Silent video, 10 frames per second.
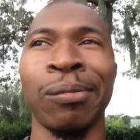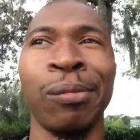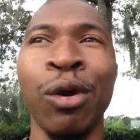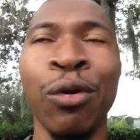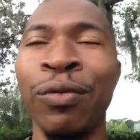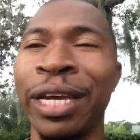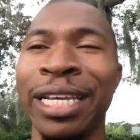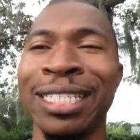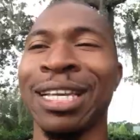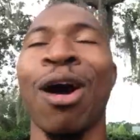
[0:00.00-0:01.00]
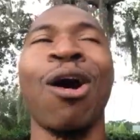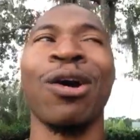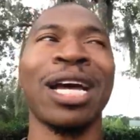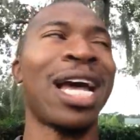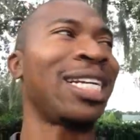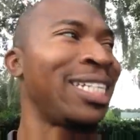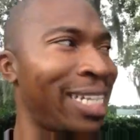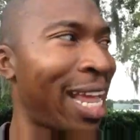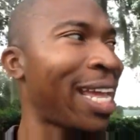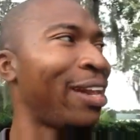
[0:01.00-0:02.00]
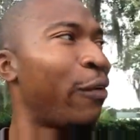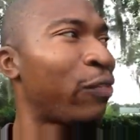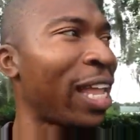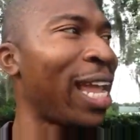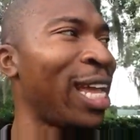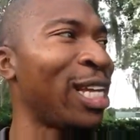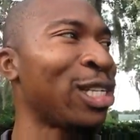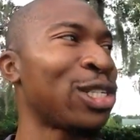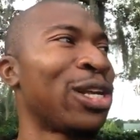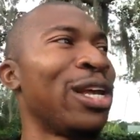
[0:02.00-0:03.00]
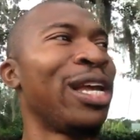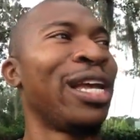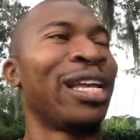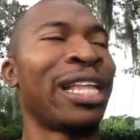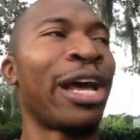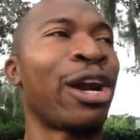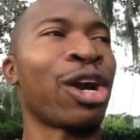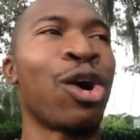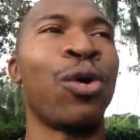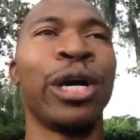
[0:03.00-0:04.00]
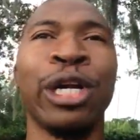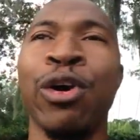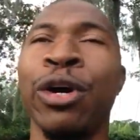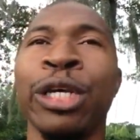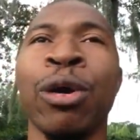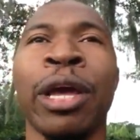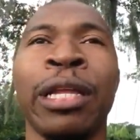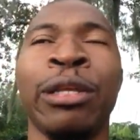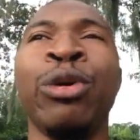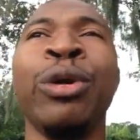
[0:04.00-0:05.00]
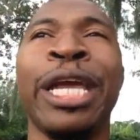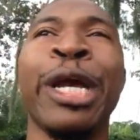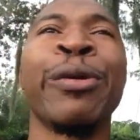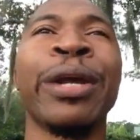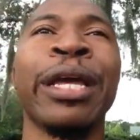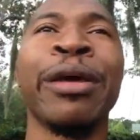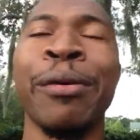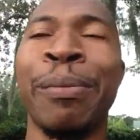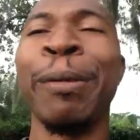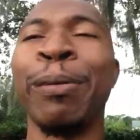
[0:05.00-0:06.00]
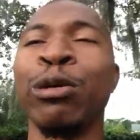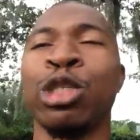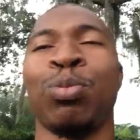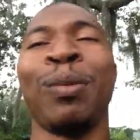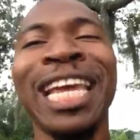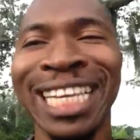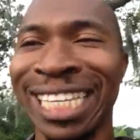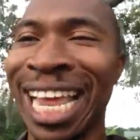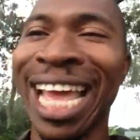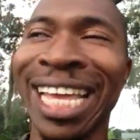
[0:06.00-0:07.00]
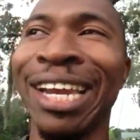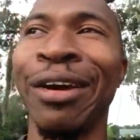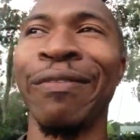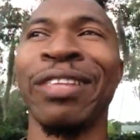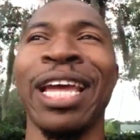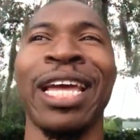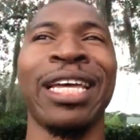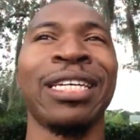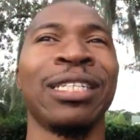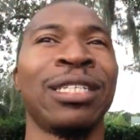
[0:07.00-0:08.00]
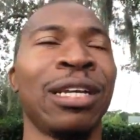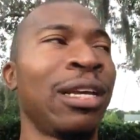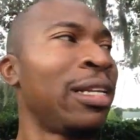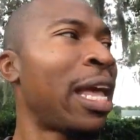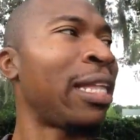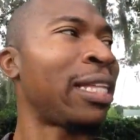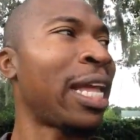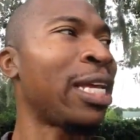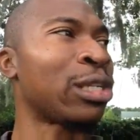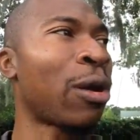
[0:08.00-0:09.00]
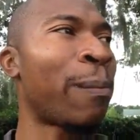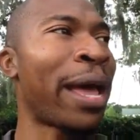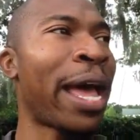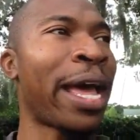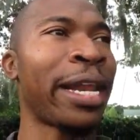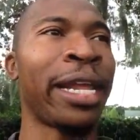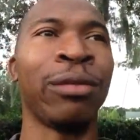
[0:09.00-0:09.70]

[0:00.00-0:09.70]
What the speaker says: movies, all kind of negative things that are going on, and you hearing people speak negative things, that things are bad,